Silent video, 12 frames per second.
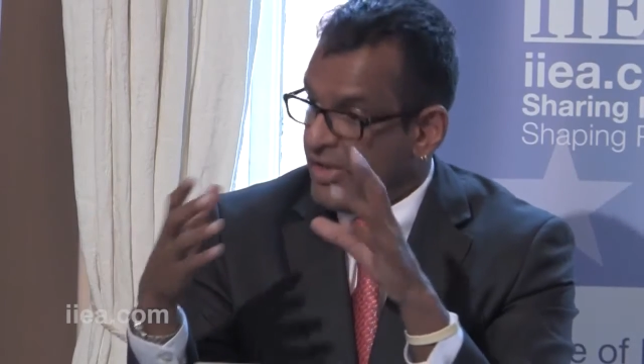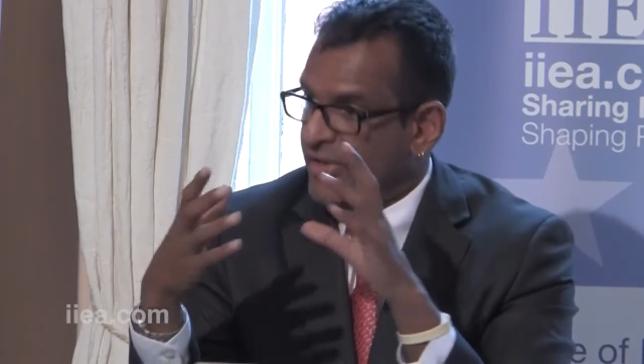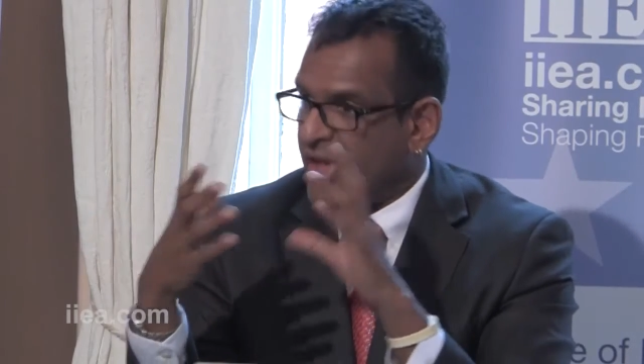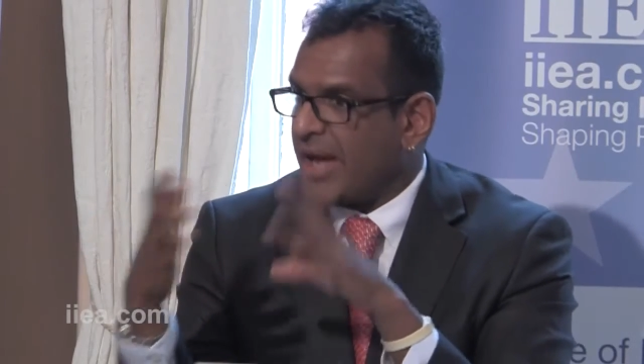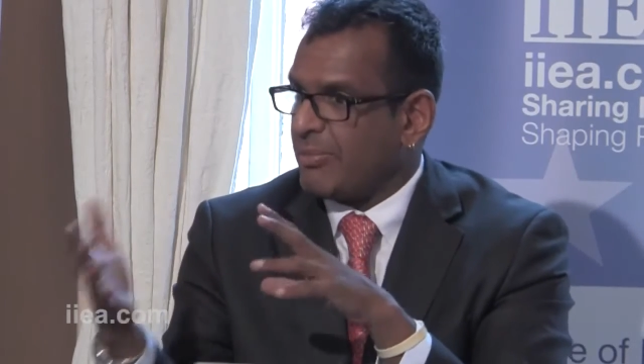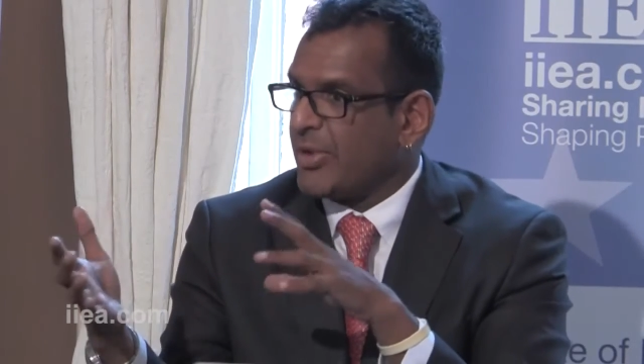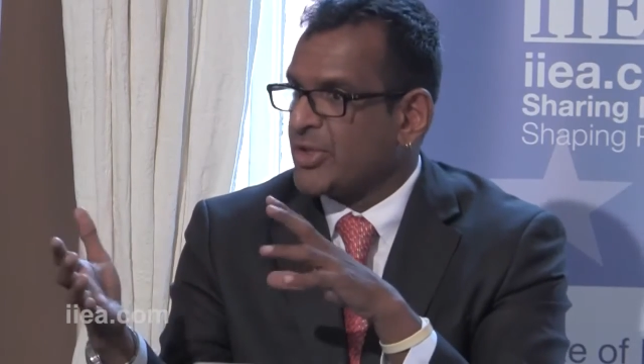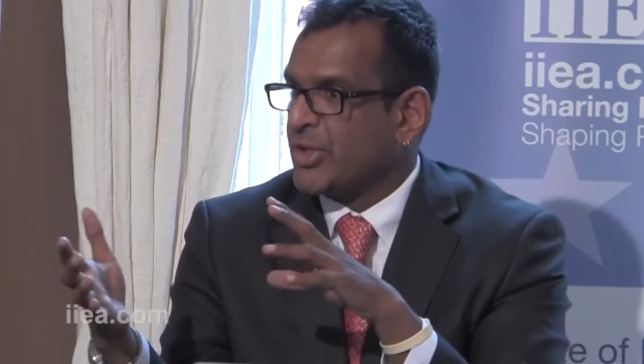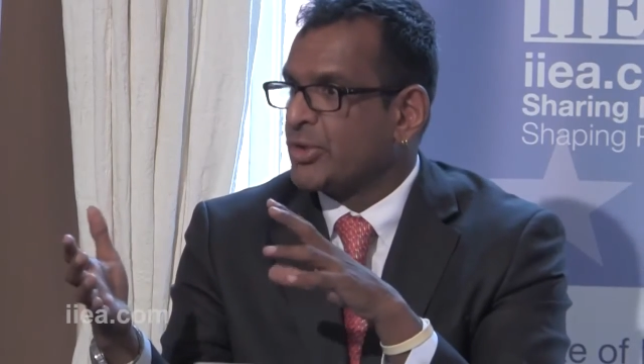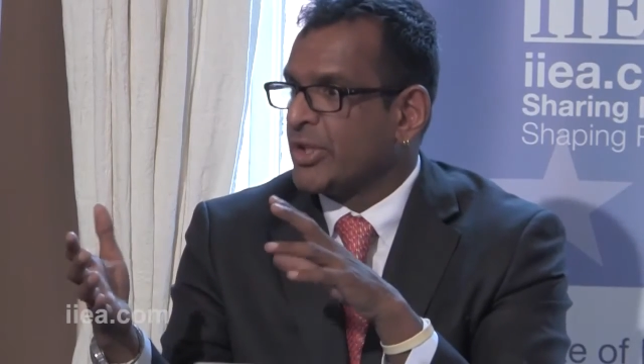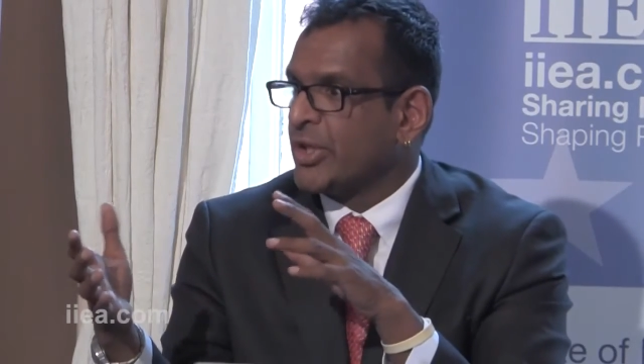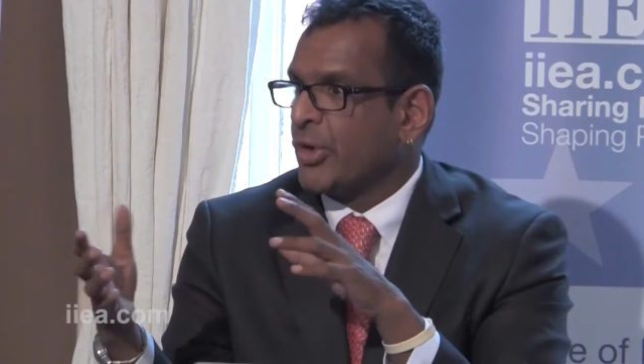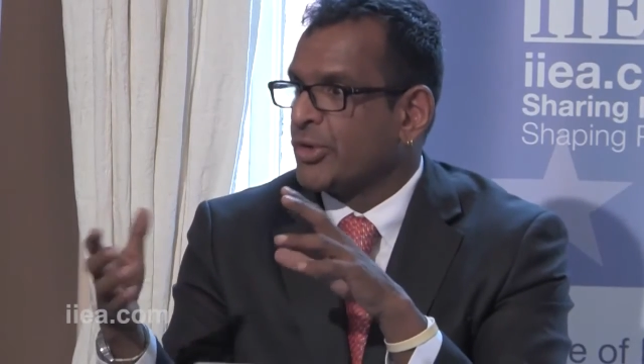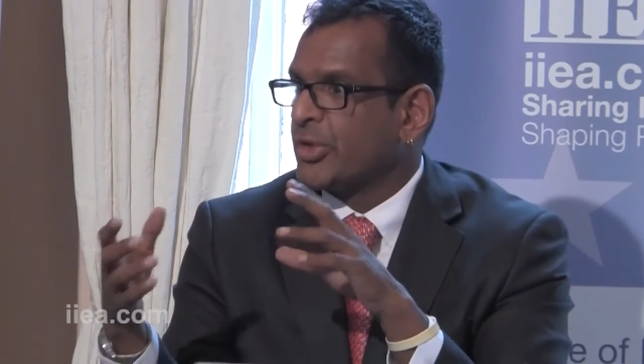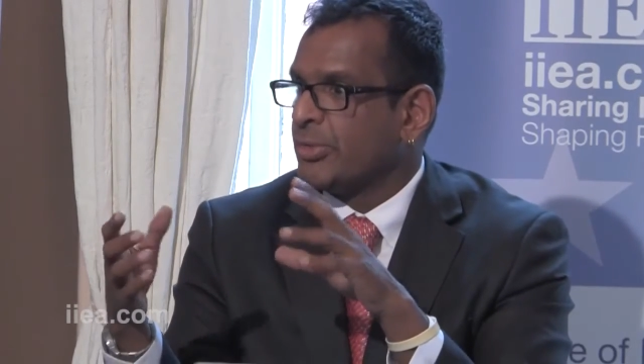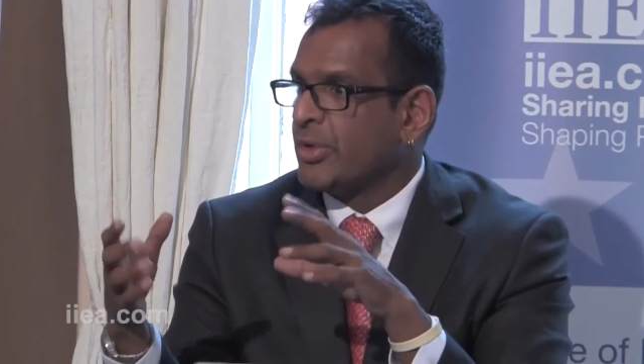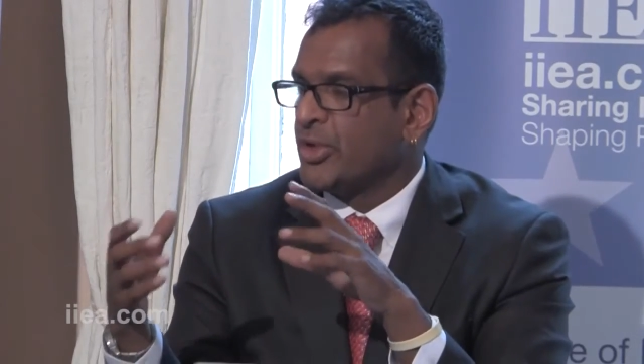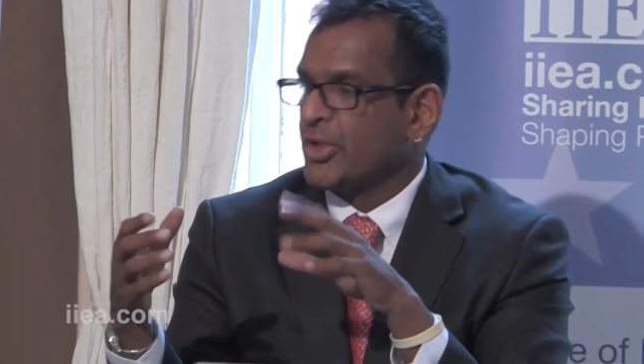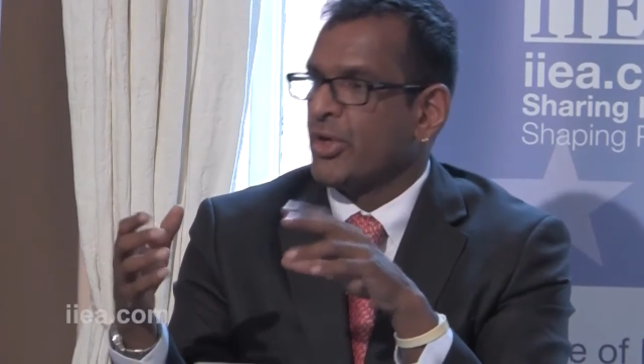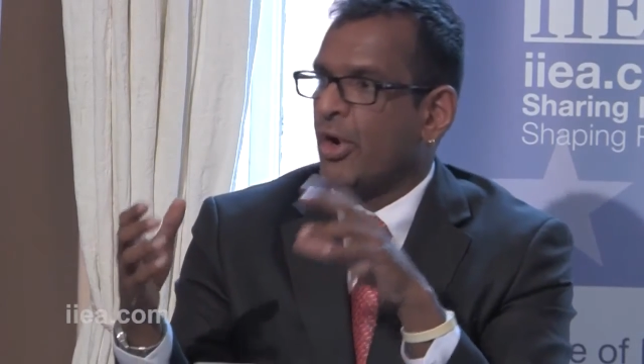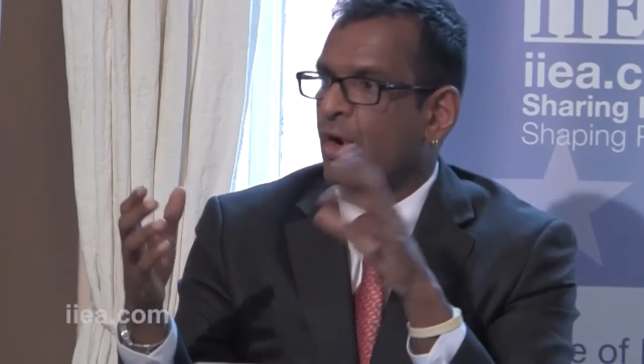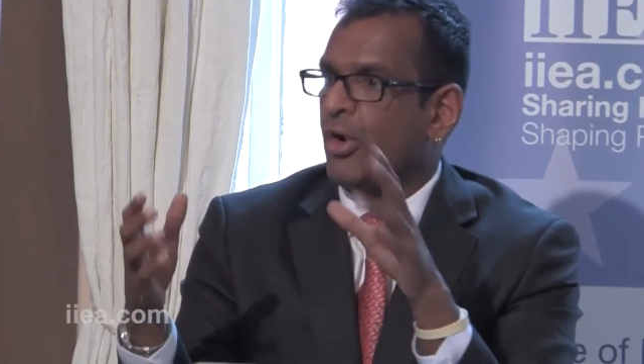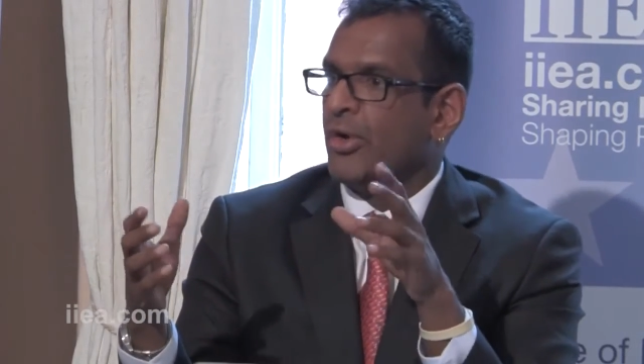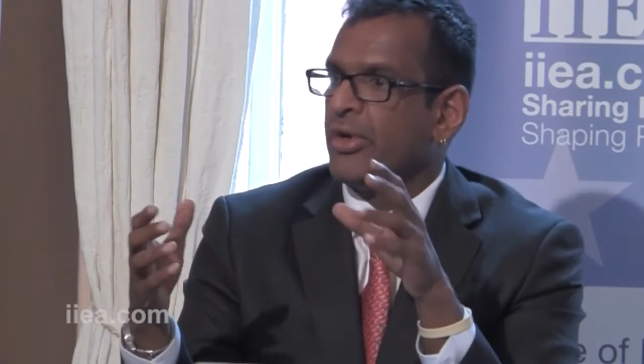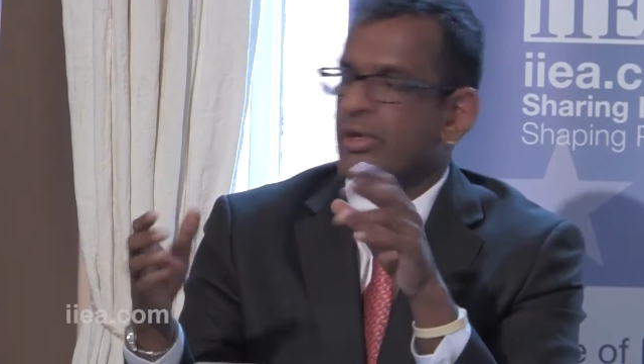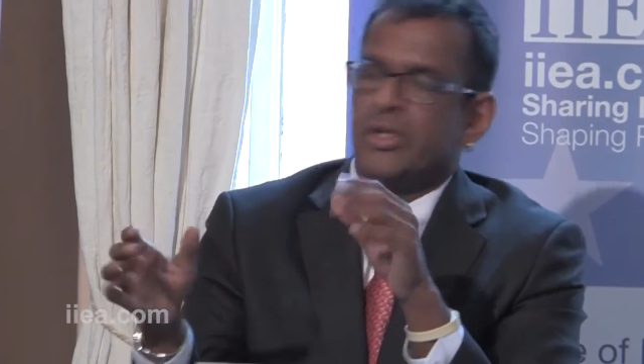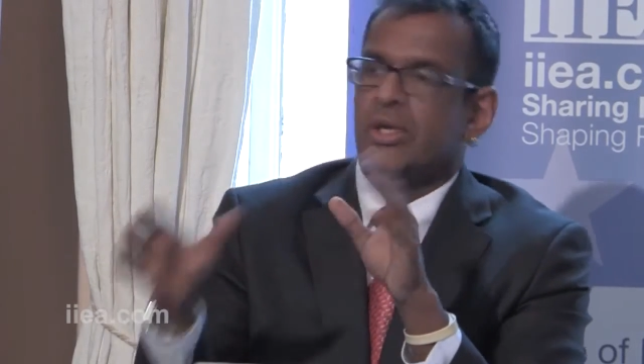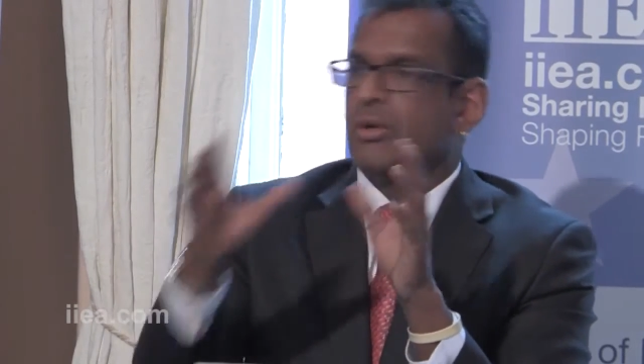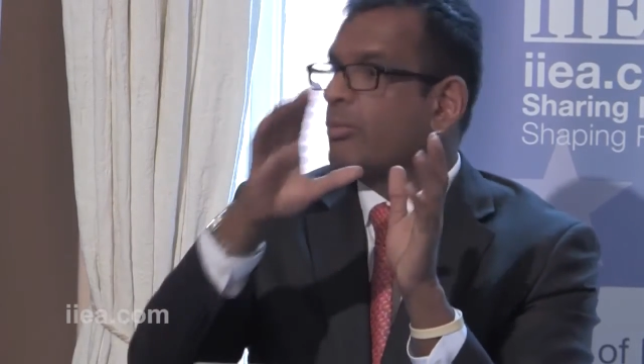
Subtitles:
that budgetary contribution on,